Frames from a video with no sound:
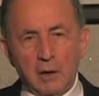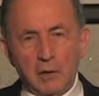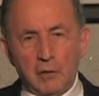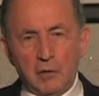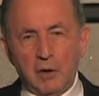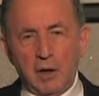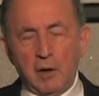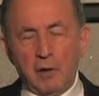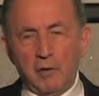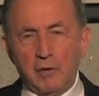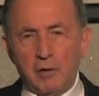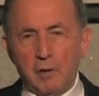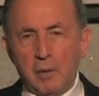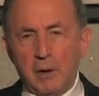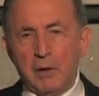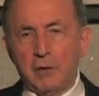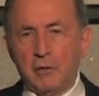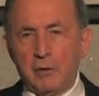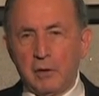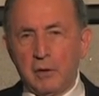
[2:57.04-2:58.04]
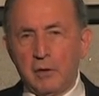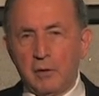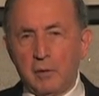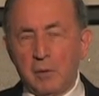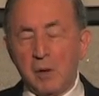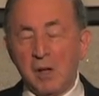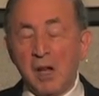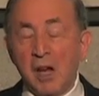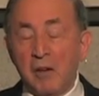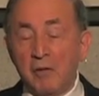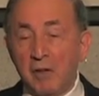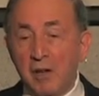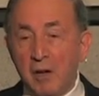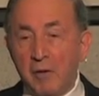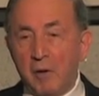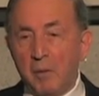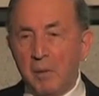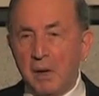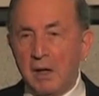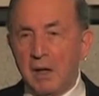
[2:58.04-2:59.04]
set of questions that have
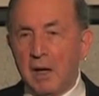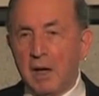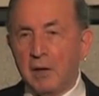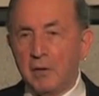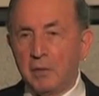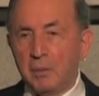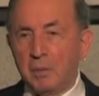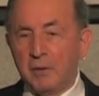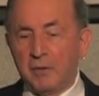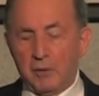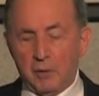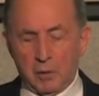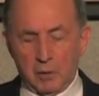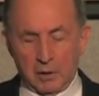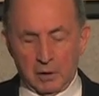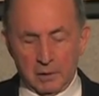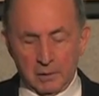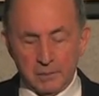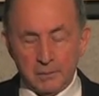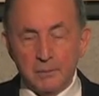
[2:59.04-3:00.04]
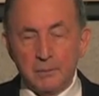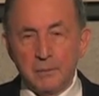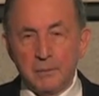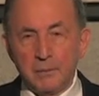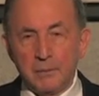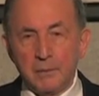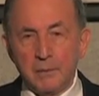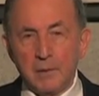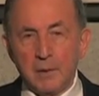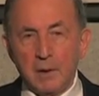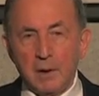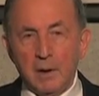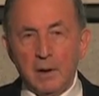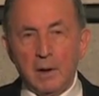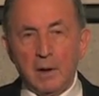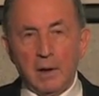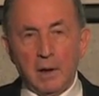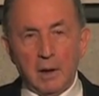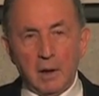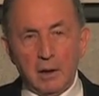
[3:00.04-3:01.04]
never been asked before,
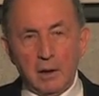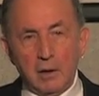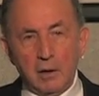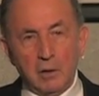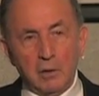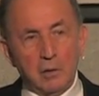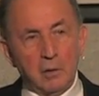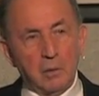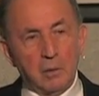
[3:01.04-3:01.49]
and you